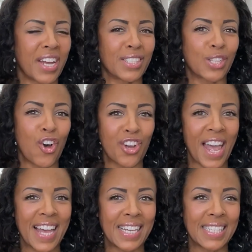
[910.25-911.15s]
As long
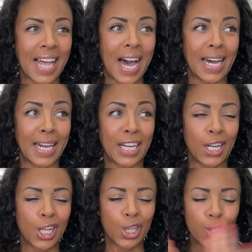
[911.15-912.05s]
as I
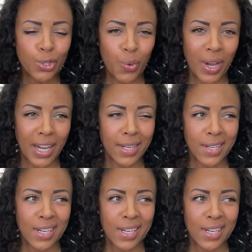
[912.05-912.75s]
lose the weight,